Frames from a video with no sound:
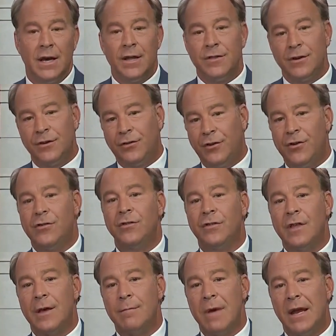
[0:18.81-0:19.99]
and the decisions
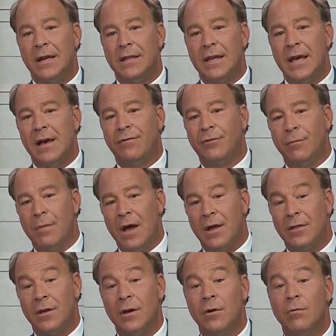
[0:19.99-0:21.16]
they made in the
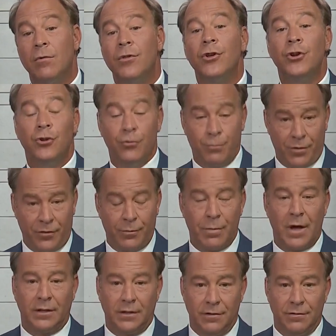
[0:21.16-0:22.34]
aftermath with a new
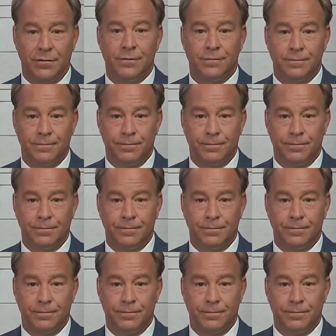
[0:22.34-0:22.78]
perspective.